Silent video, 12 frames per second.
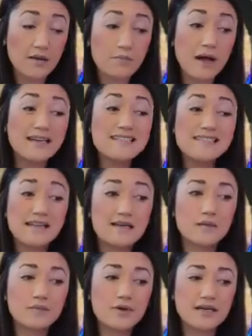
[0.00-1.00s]
My
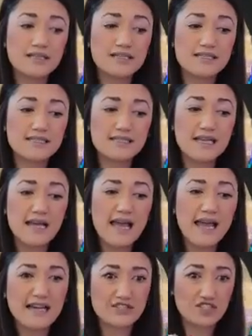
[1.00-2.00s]
sadhana practice
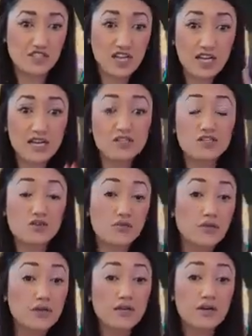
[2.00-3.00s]
has changed over
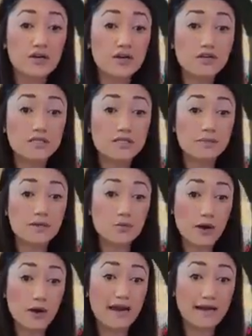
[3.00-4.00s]
the years, but
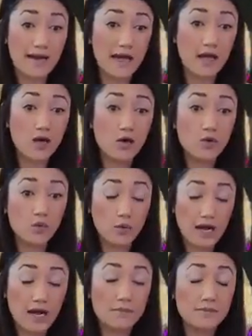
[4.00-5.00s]
right now, what
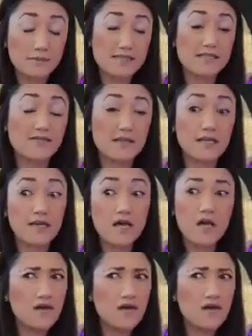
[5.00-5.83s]
I'm specifically,